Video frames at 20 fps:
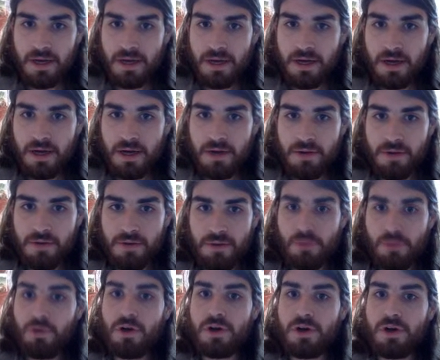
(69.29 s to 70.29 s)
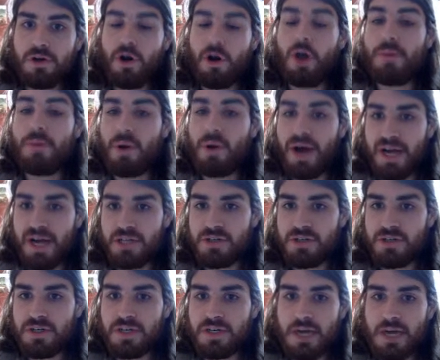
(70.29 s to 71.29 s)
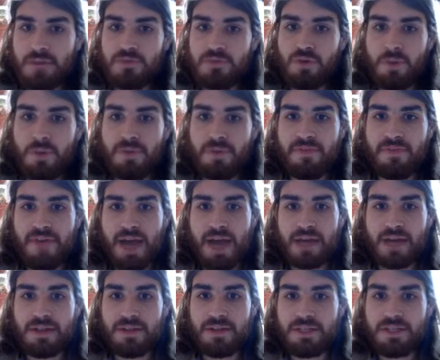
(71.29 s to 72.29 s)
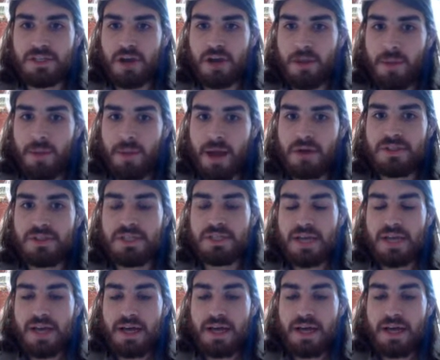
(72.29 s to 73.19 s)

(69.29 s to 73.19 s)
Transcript: The word carbohydrate comes from the fact that these compounds